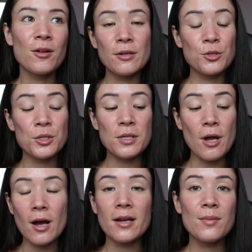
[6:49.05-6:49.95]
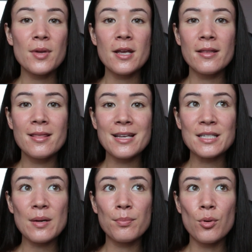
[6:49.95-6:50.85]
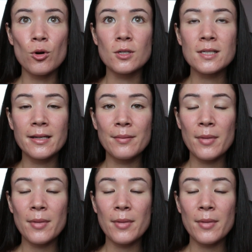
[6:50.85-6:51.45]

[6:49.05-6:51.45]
You're just not going to be this porcelain